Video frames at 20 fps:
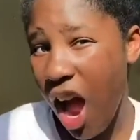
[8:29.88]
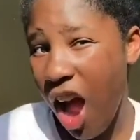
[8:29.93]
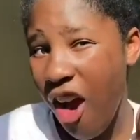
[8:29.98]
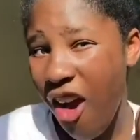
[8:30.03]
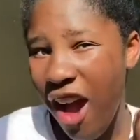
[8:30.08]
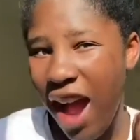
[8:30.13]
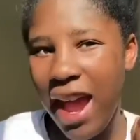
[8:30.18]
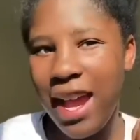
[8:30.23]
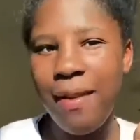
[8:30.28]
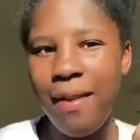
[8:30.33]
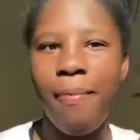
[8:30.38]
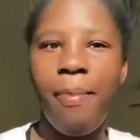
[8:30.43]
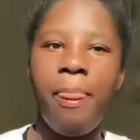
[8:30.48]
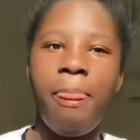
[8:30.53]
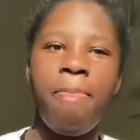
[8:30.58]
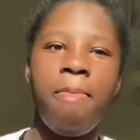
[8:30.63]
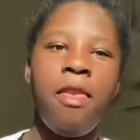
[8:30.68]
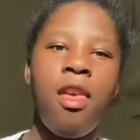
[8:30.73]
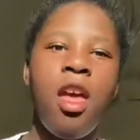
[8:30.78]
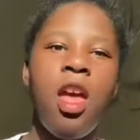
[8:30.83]
Alright,
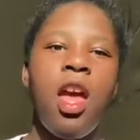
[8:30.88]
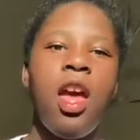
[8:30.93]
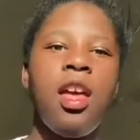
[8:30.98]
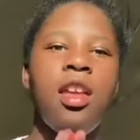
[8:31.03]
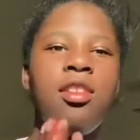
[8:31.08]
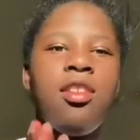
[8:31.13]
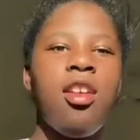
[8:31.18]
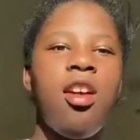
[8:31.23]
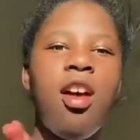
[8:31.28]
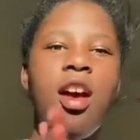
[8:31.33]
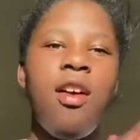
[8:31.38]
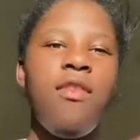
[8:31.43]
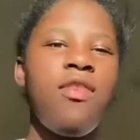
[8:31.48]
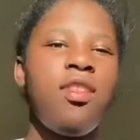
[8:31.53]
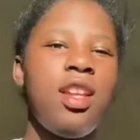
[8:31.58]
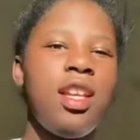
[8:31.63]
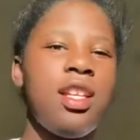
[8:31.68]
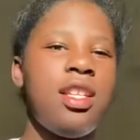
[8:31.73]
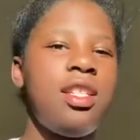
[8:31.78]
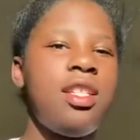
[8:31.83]
y'all have a
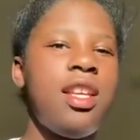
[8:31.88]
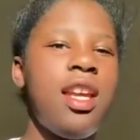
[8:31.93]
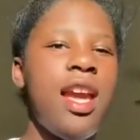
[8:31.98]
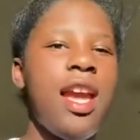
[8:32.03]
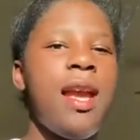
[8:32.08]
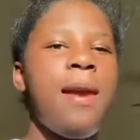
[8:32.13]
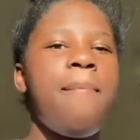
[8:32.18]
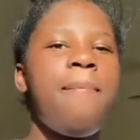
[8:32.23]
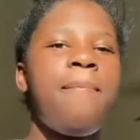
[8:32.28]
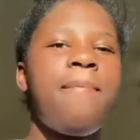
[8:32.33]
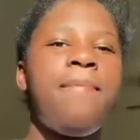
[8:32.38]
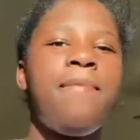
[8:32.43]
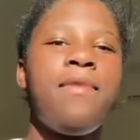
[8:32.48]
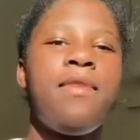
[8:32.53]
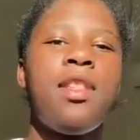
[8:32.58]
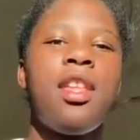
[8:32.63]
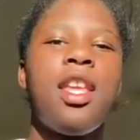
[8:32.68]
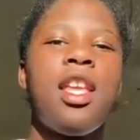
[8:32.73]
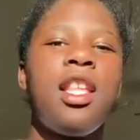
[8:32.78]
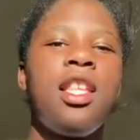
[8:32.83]
nice day.
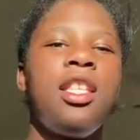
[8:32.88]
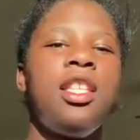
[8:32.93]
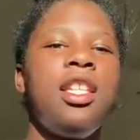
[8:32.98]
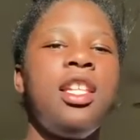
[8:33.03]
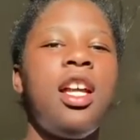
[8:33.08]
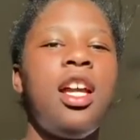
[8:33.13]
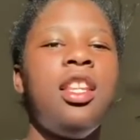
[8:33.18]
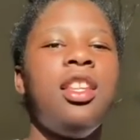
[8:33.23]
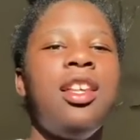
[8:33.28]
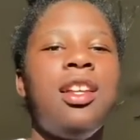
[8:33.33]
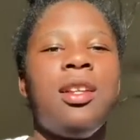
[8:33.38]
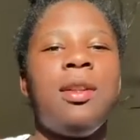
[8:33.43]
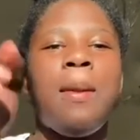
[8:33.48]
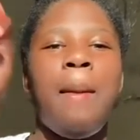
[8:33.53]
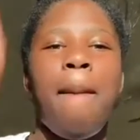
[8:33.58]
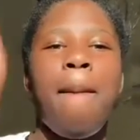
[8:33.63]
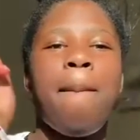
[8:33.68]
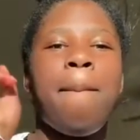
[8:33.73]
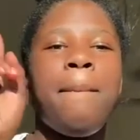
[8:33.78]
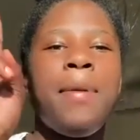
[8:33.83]
See y'all later.
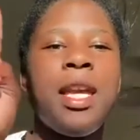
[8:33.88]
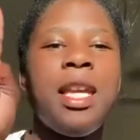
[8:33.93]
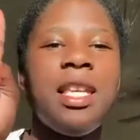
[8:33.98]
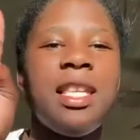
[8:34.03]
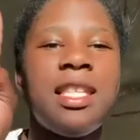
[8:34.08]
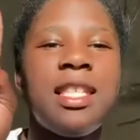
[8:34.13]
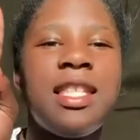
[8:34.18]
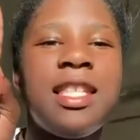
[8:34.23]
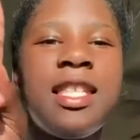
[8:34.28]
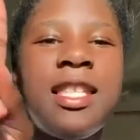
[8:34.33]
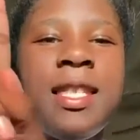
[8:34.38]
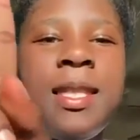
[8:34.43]
Peace.